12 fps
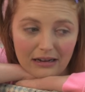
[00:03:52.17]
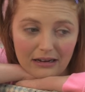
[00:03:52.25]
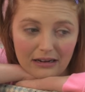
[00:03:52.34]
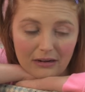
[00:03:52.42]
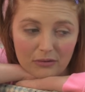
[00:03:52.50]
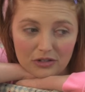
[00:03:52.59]

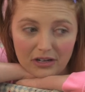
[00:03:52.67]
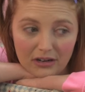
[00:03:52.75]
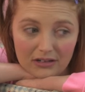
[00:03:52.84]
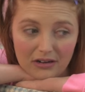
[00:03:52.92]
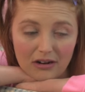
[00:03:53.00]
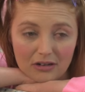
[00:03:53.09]
and I wish I
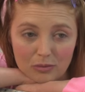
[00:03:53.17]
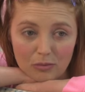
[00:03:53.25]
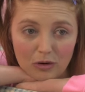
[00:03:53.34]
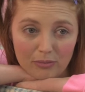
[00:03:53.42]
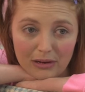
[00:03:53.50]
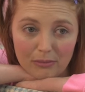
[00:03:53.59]
could talk
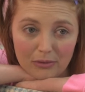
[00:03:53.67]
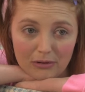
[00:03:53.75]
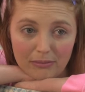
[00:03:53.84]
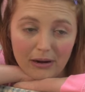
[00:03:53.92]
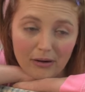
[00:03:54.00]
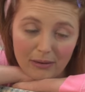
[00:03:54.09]
to more
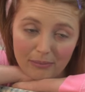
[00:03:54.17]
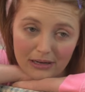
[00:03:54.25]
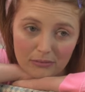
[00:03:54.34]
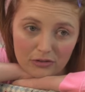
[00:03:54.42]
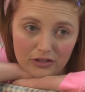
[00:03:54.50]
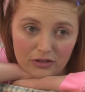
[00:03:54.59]
people about it,
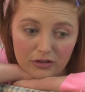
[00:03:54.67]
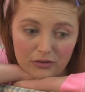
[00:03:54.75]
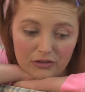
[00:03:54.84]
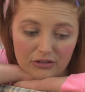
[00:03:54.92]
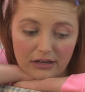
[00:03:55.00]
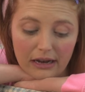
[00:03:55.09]
but I'm just
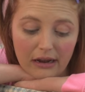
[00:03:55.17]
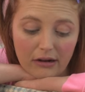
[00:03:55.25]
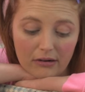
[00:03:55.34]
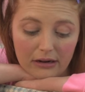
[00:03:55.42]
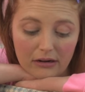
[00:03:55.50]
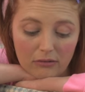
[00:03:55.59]
too scared.